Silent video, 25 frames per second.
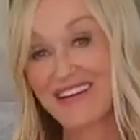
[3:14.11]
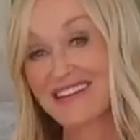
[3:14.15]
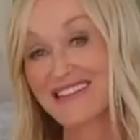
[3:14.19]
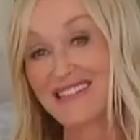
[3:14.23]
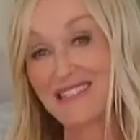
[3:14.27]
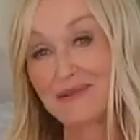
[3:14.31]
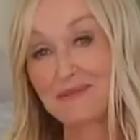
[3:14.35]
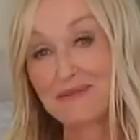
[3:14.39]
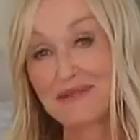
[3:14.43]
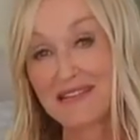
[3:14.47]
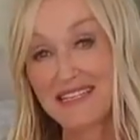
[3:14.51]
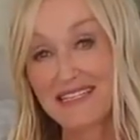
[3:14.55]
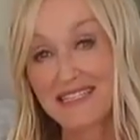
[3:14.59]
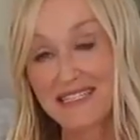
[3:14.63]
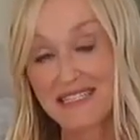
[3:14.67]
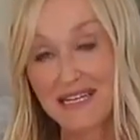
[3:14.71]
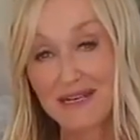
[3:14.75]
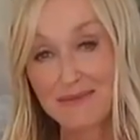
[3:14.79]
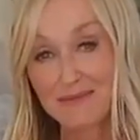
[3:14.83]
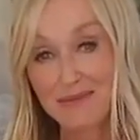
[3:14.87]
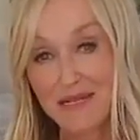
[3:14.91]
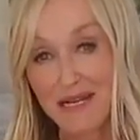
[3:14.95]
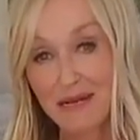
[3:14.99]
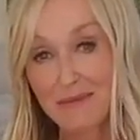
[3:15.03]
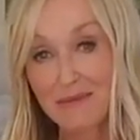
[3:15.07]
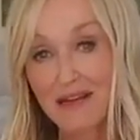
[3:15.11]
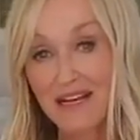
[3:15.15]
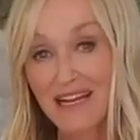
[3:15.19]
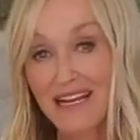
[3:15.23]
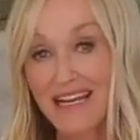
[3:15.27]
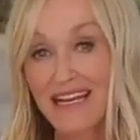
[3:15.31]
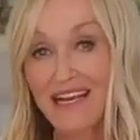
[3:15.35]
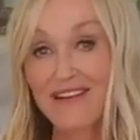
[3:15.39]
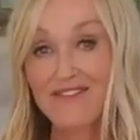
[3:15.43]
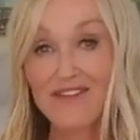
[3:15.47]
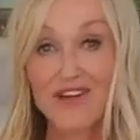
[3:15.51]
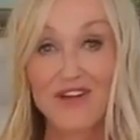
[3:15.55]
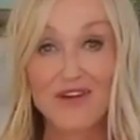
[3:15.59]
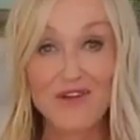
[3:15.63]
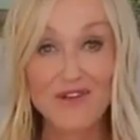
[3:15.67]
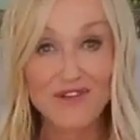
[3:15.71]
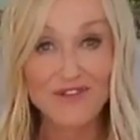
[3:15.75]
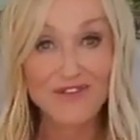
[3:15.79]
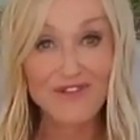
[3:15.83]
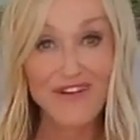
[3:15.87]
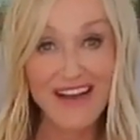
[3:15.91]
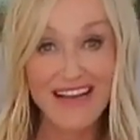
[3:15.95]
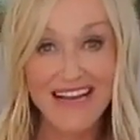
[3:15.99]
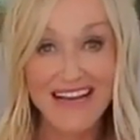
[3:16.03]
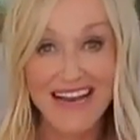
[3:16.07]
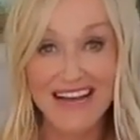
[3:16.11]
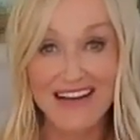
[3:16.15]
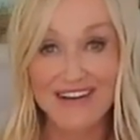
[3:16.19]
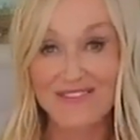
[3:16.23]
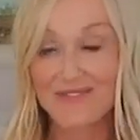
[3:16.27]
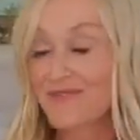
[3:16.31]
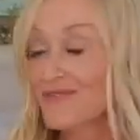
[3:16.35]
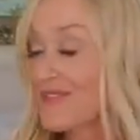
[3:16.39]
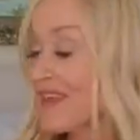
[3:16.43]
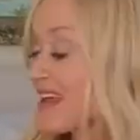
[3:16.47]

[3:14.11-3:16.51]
at some of these tips that I'm going to give you right now.